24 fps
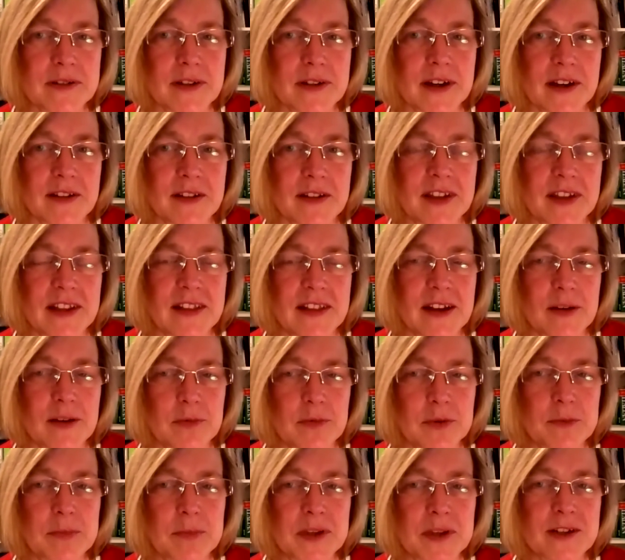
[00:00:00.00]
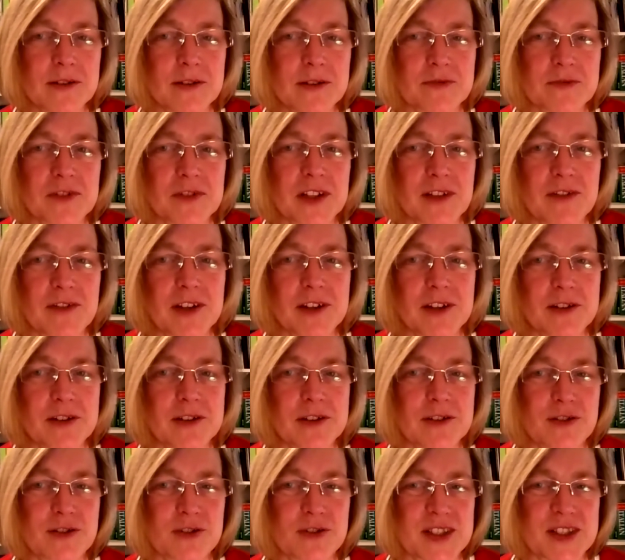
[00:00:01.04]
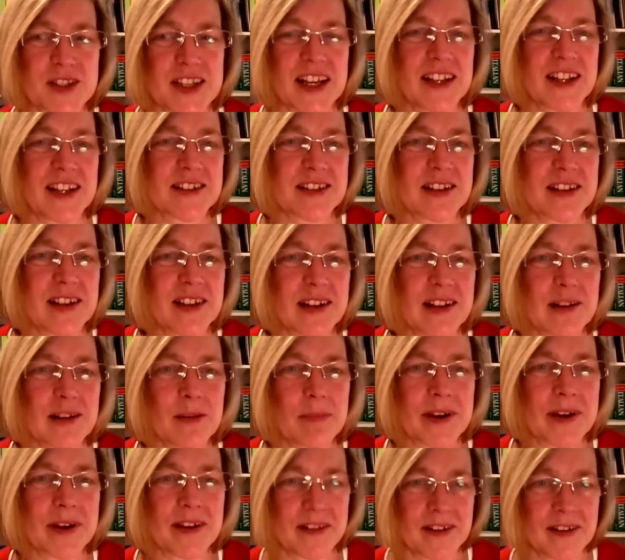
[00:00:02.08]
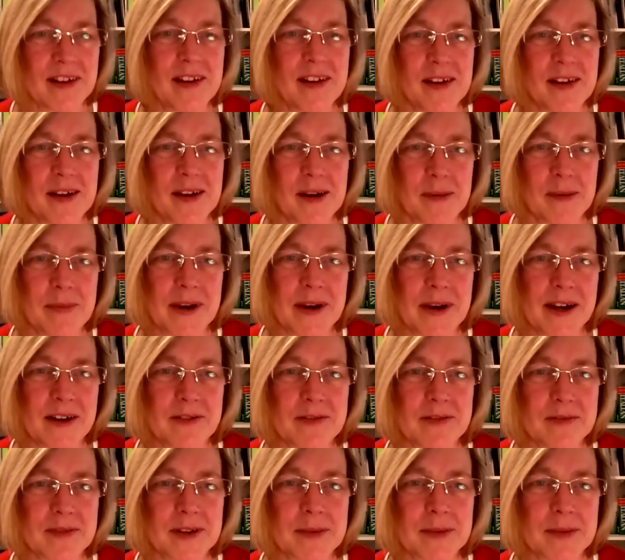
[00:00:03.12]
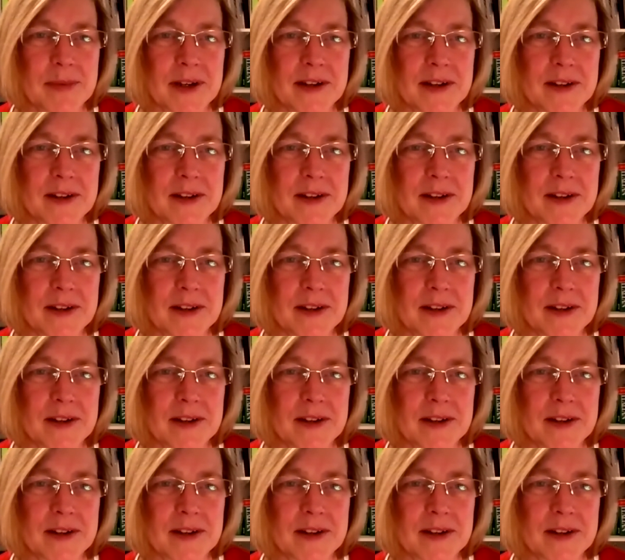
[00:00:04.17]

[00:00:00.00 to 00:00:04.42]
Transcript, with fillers: I think that would be useful if you could just tell us a little bit about about the